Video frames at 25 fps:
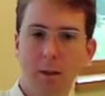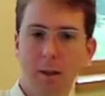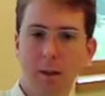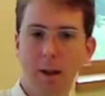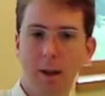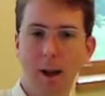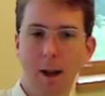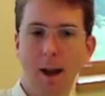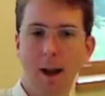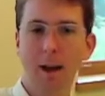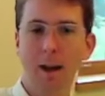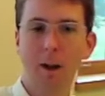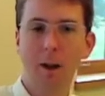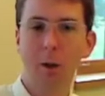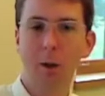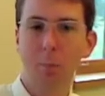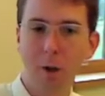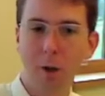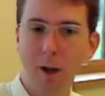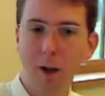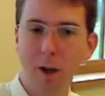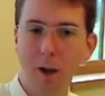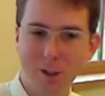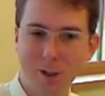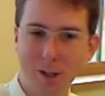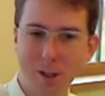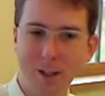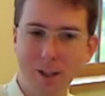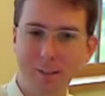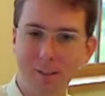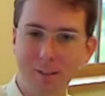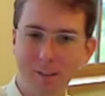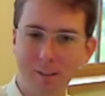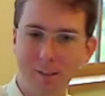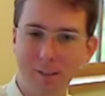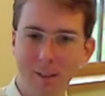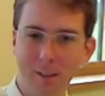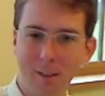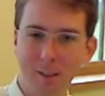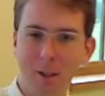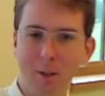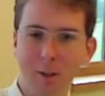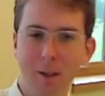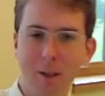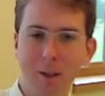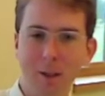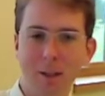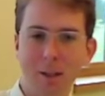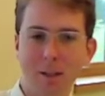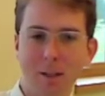hacker project,
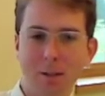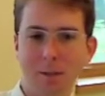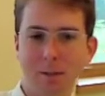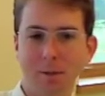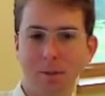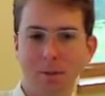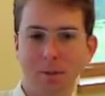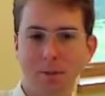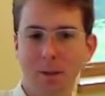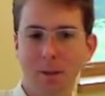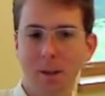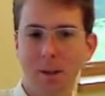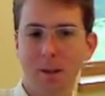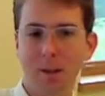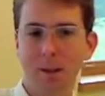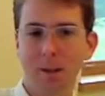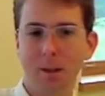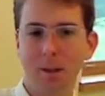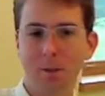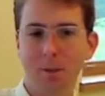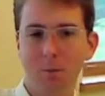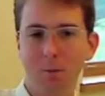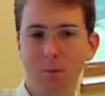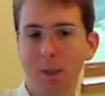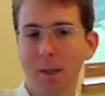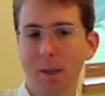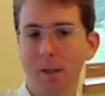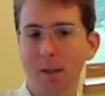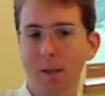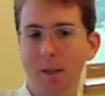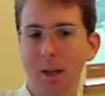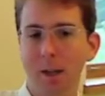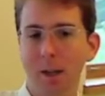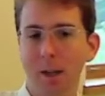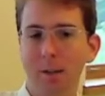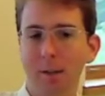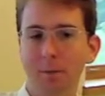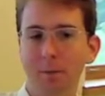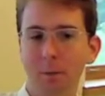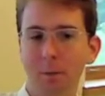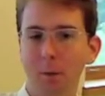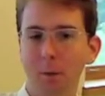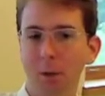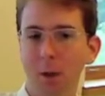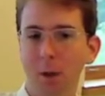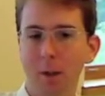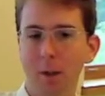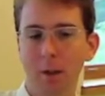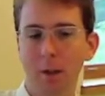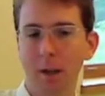and it's really designed
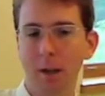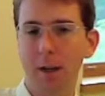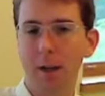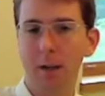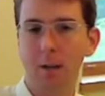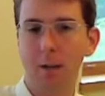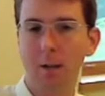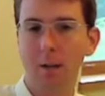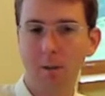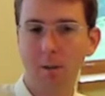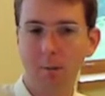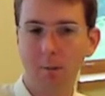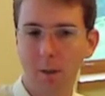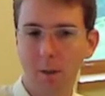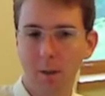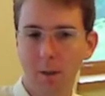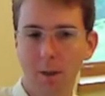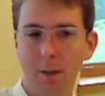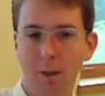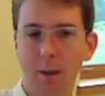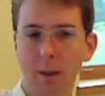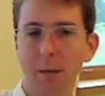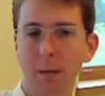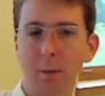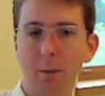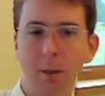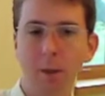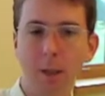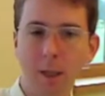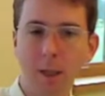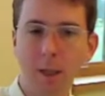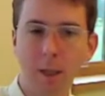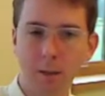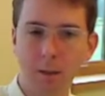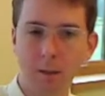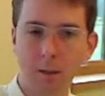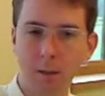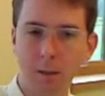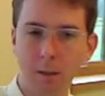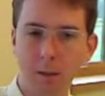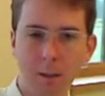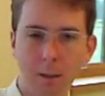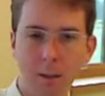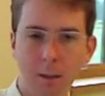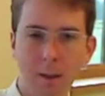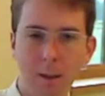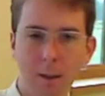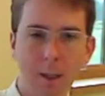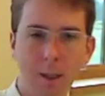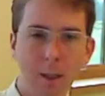for other hackers, for other library hackers
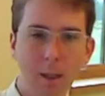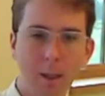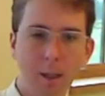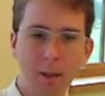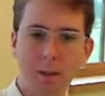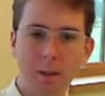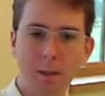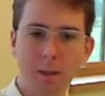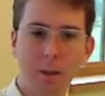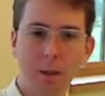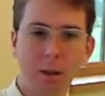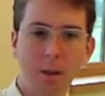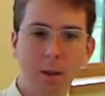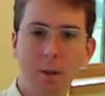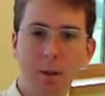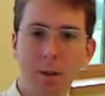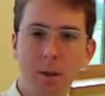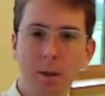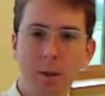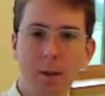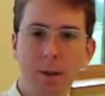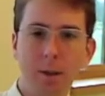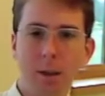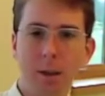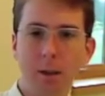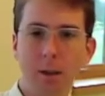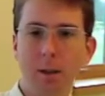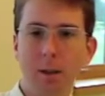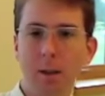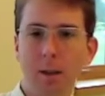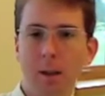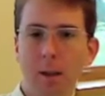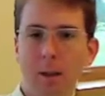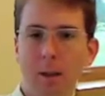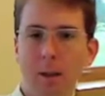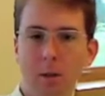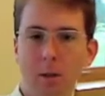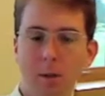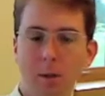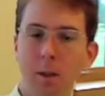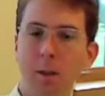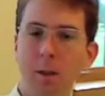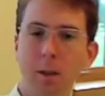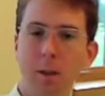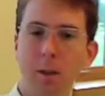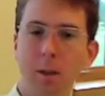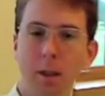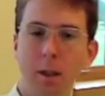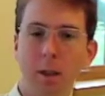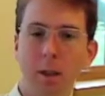to go and suit it
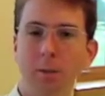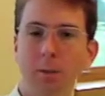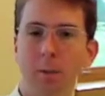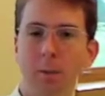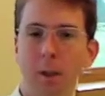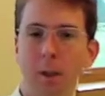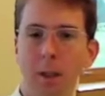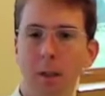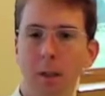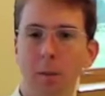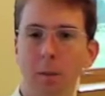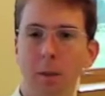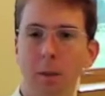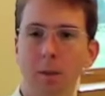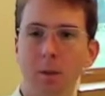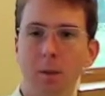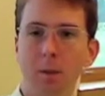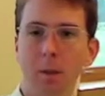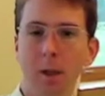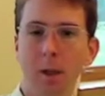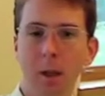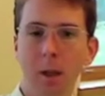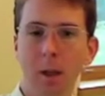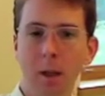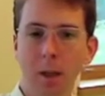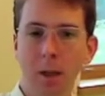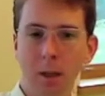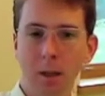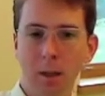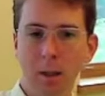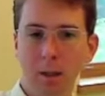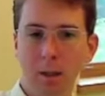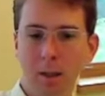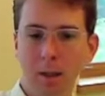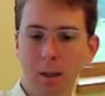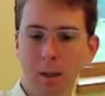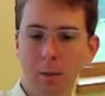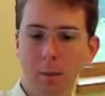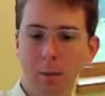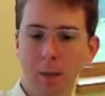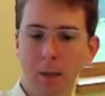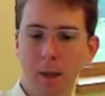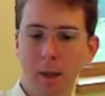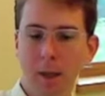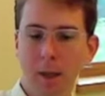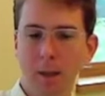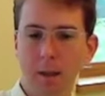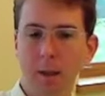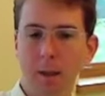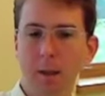to their environments.
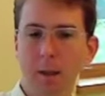And I